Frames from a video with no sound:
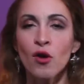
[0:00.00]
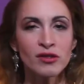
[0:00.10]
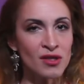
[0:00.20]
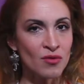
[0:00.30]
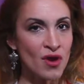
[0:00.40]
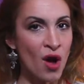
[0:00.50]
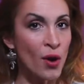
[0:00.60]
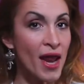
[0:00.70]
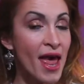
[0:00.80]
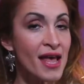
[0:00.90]
also
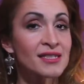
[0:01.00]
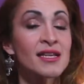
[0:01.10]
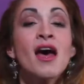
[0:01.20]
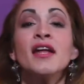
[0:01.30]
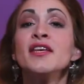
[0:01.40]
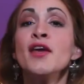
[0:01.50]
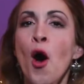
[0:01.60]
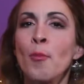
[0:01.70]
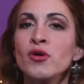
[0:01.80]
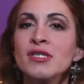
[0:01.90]
known as the
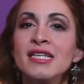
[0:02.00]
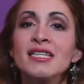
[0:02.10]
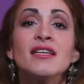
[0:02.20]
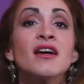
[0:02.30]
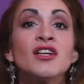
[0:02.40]
opposites